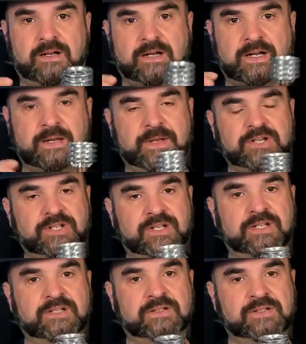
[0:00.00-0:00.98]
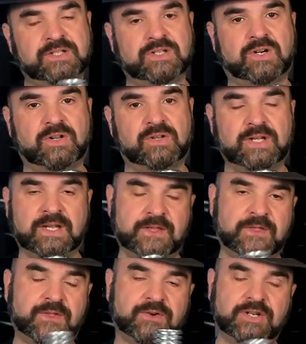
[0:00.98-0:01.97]
I'm actually going to install a
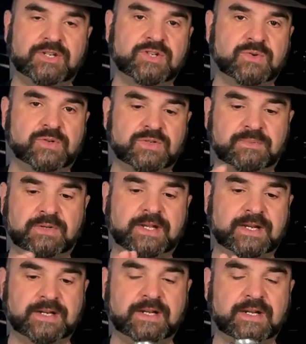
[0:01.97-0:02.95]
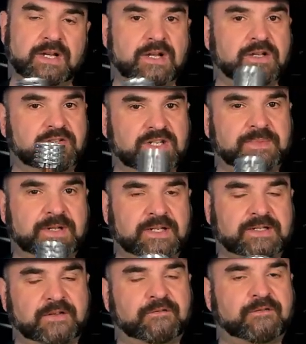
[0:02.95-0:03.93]
32-inch blade just
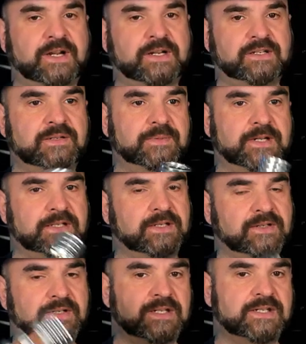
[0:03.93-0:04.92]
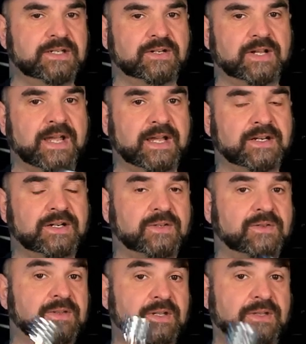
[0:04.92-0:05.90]
because I find it to be a little easier to
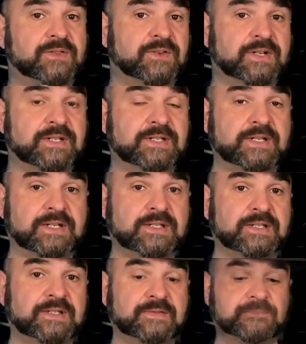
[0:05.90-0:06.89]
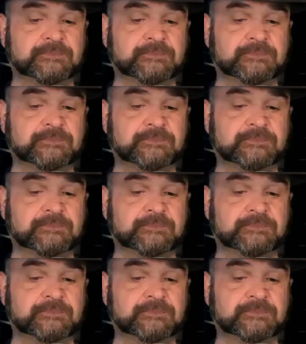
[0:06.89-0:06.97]
handle than 36.